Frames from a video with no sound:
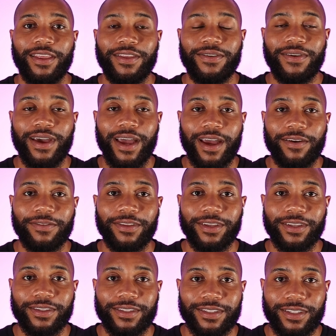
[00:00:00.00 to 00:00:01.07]
you have to
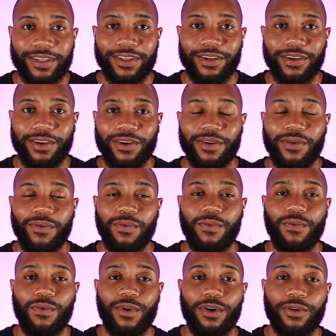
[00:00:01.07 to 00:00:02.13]
consider,
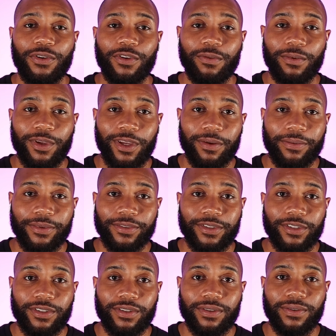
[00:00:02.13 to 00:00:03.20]
will you be able to
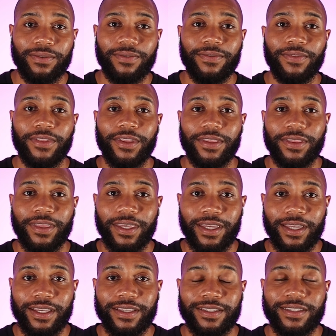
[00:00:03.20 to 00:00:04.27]
do the
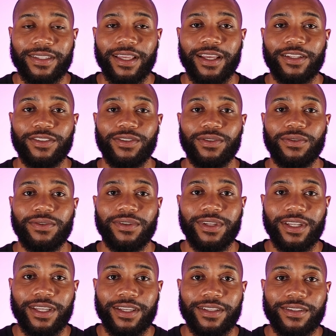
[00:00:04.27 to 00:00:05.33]
things that you
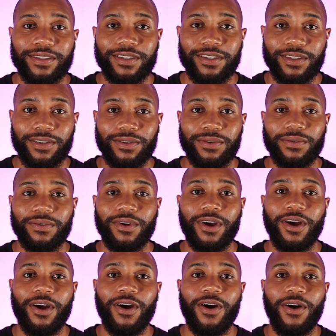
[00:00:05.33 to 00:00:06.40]
need to do
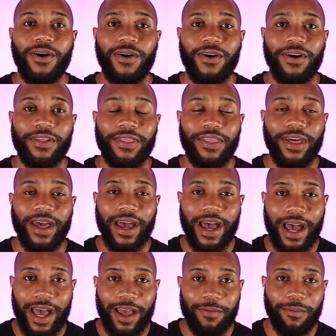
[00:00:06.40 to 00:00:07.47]
on the
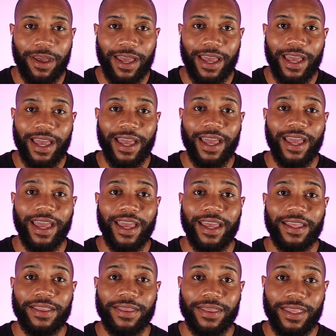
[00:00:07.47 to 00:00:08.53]
iPad?
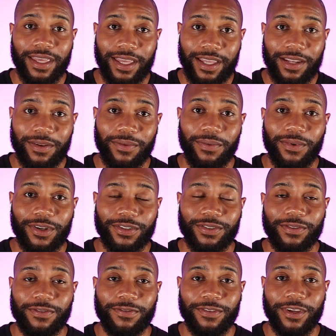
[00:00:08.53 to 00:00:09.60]
And then once
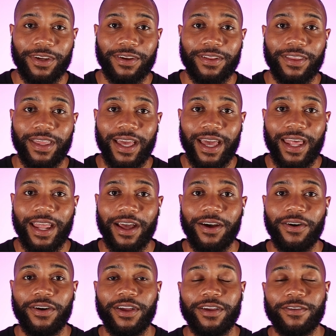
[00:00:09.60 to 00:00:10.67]
you figure that
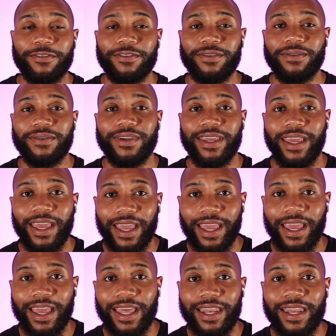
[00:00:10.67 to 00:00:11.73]
out, if you
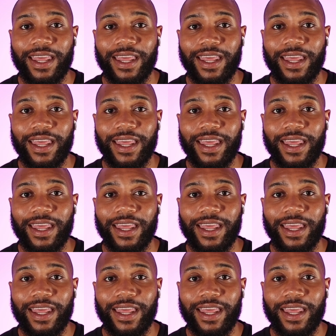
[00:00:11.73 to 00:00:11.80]
can,